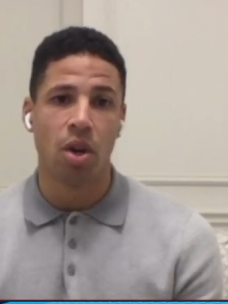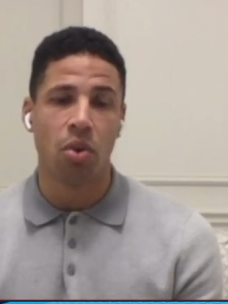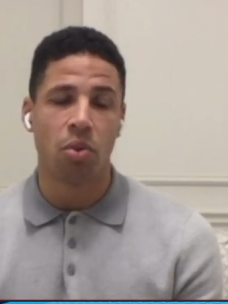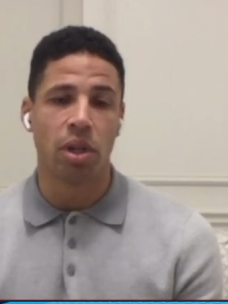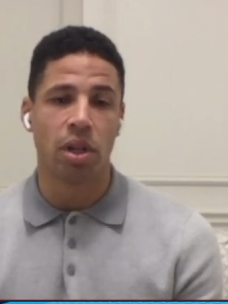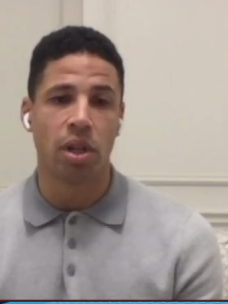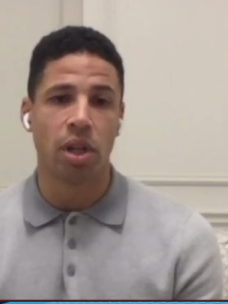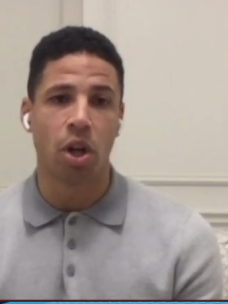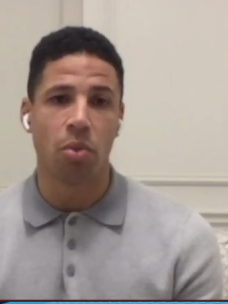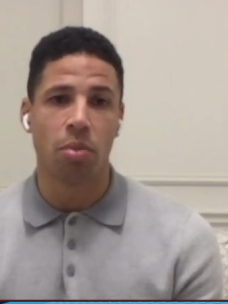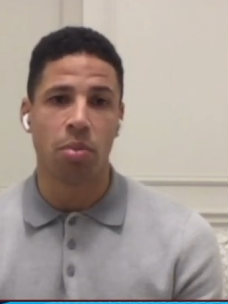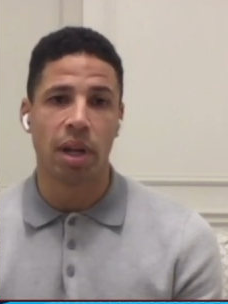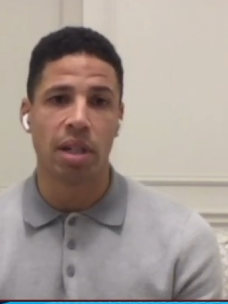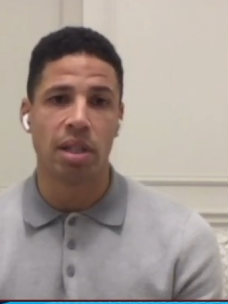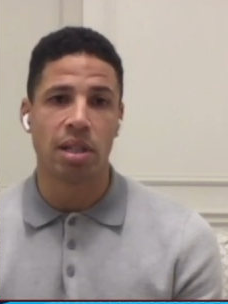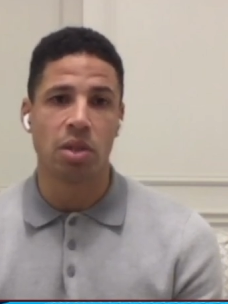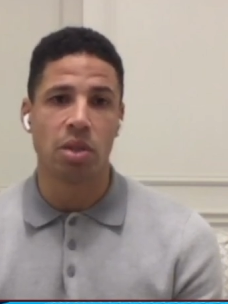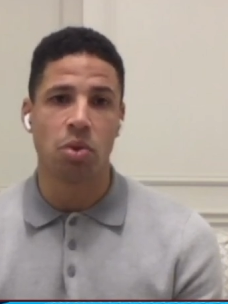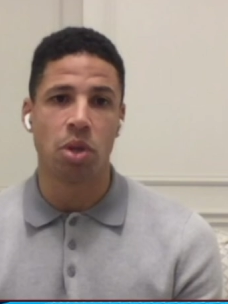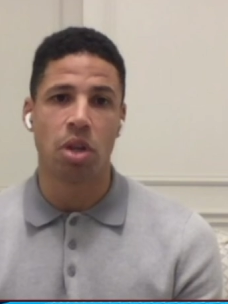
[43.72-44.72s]
we can go
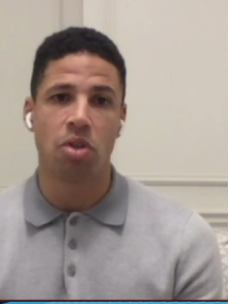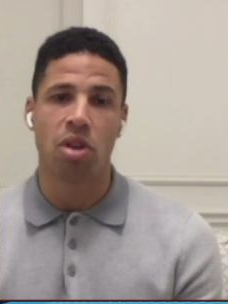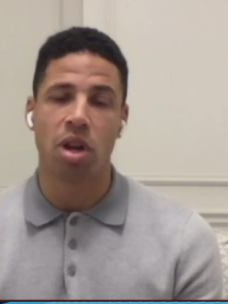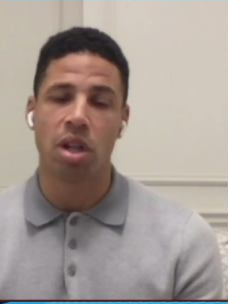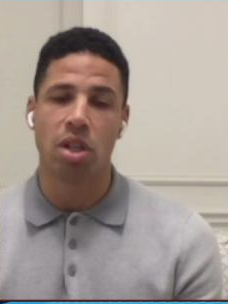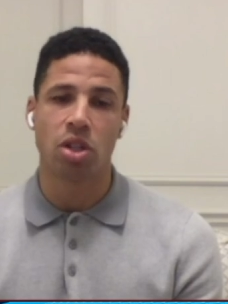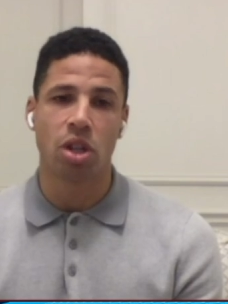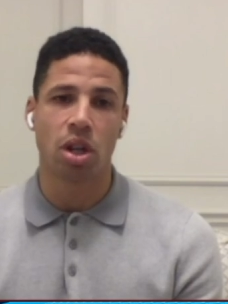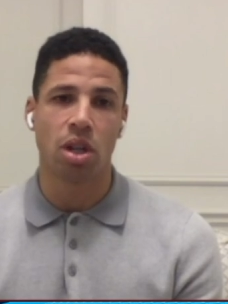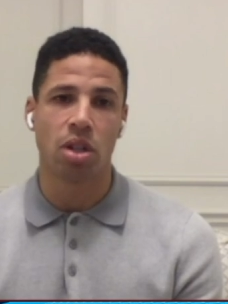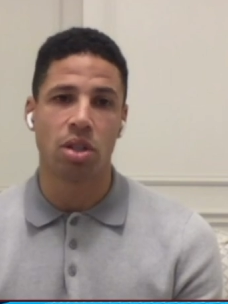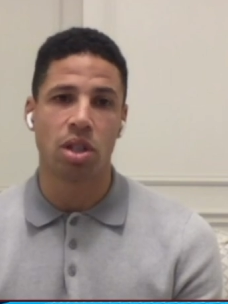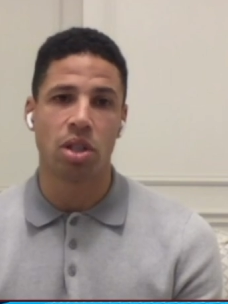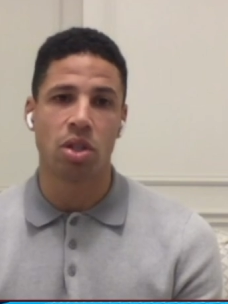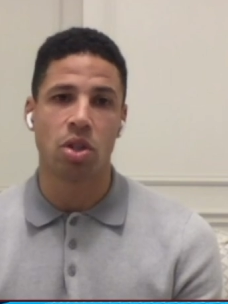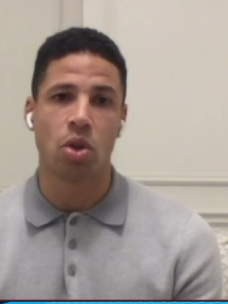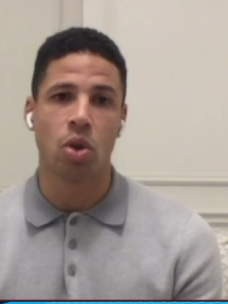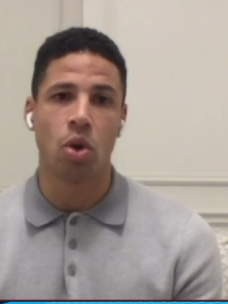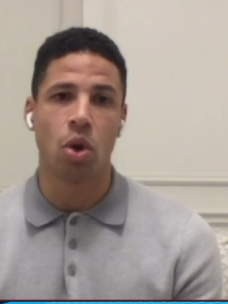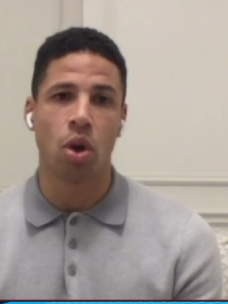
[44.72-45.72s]
places, we create chances,
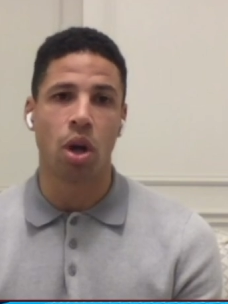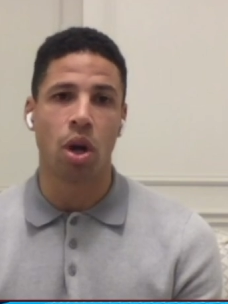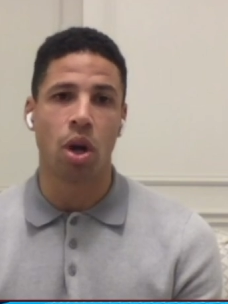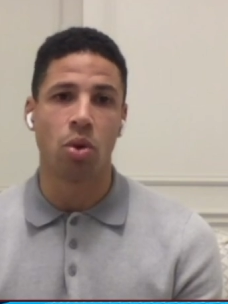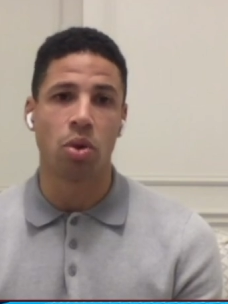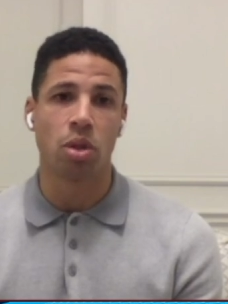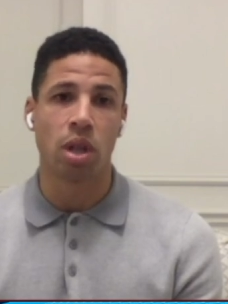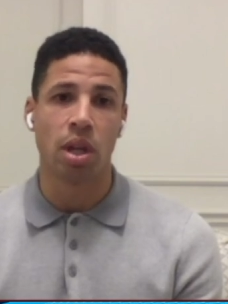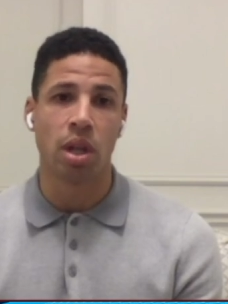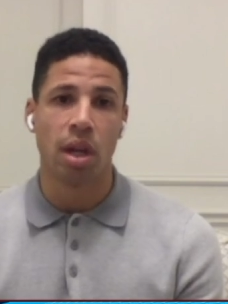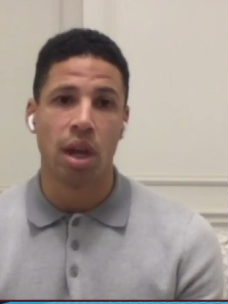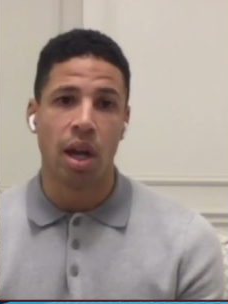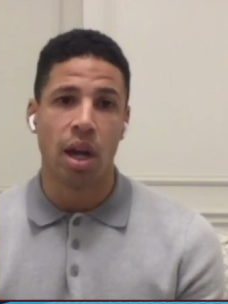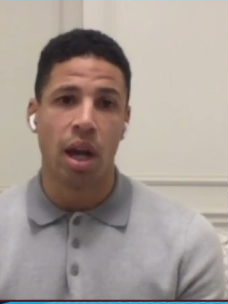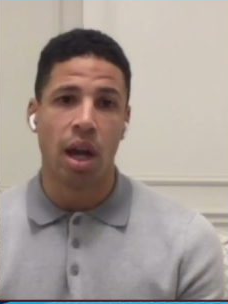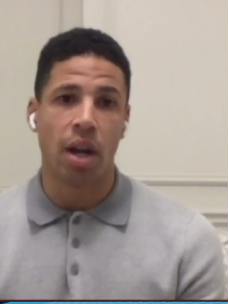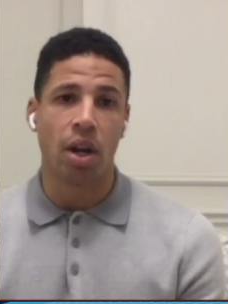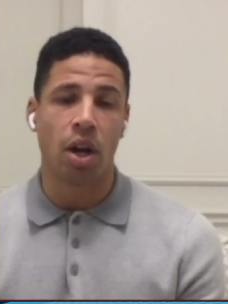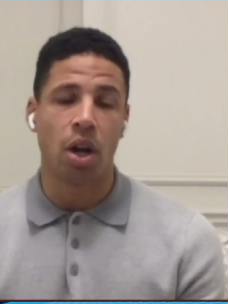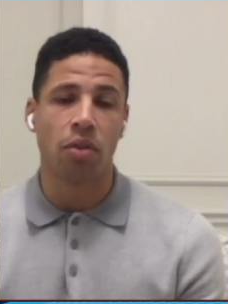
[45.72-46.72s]
score goals,
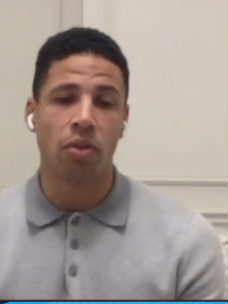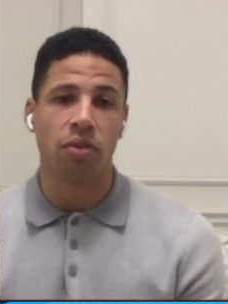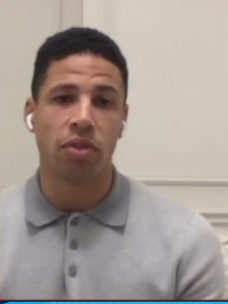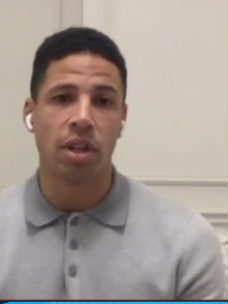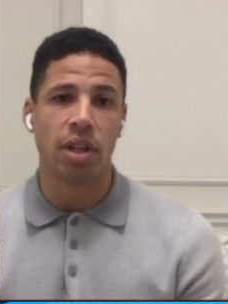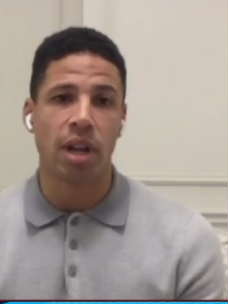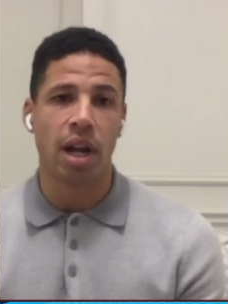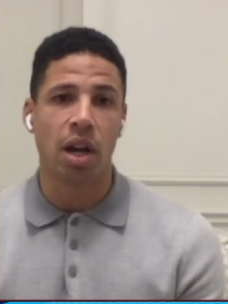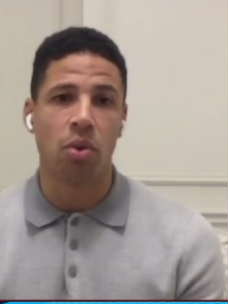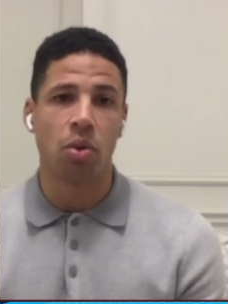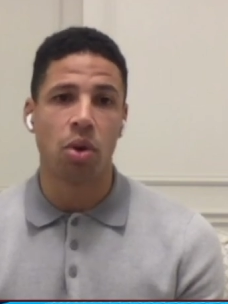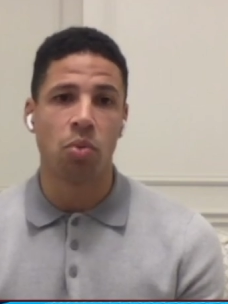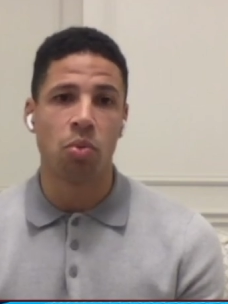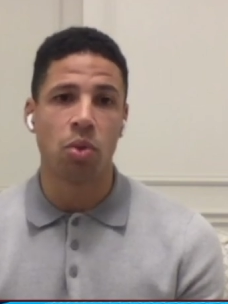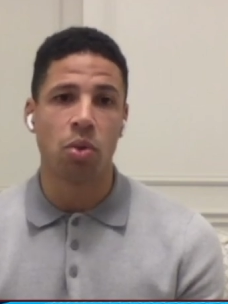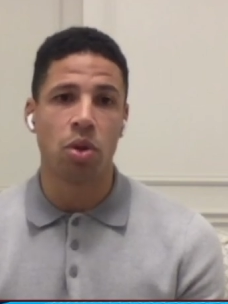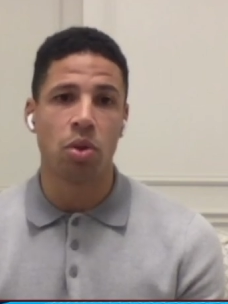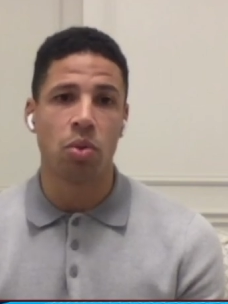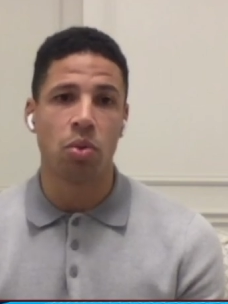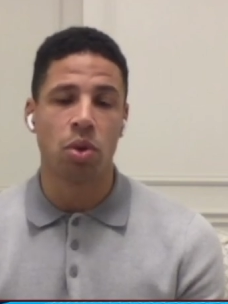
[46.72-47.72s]
and hopefully now on
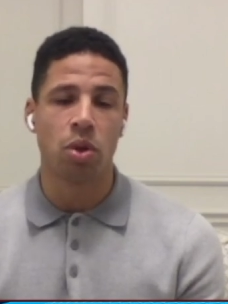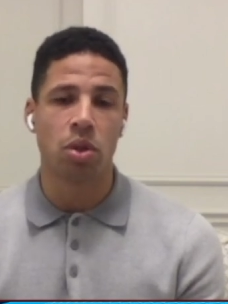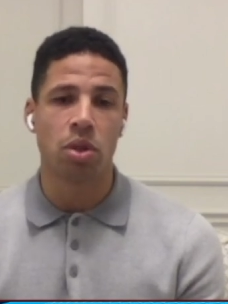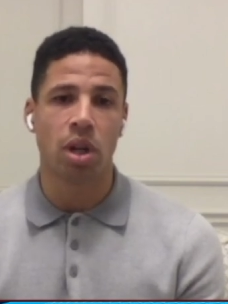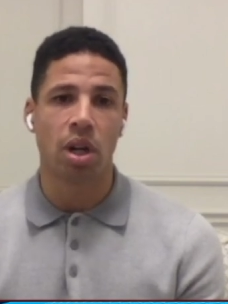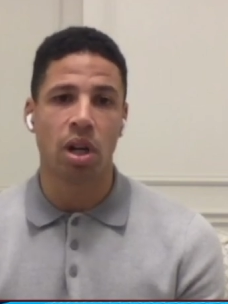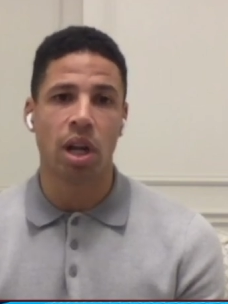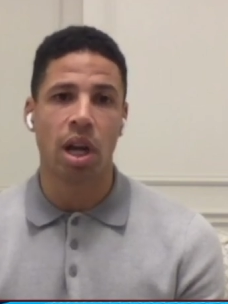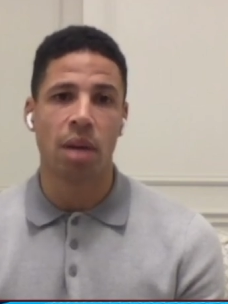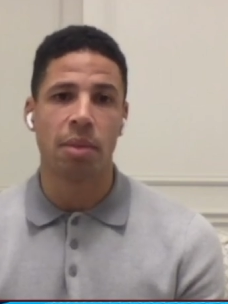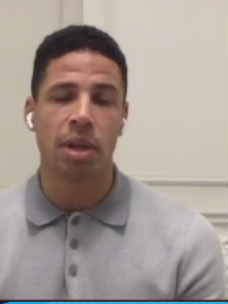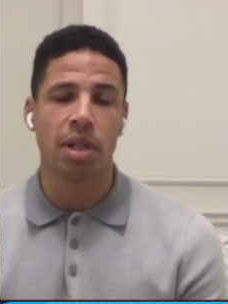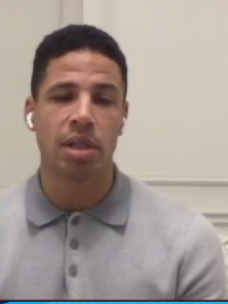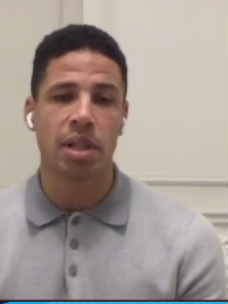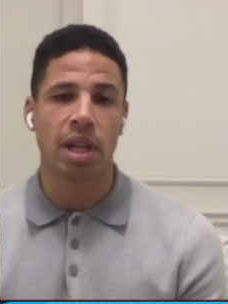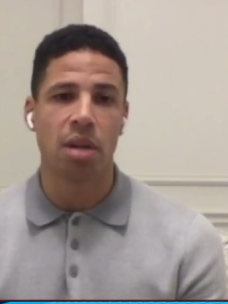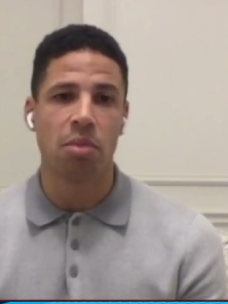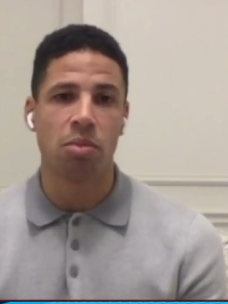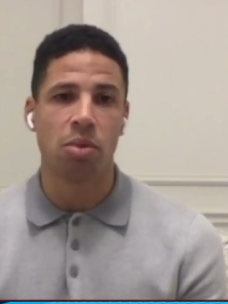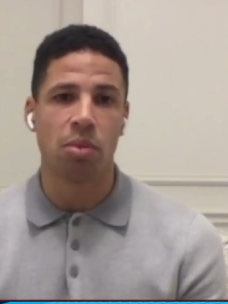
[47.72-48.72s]
we'll we'll start climbing the table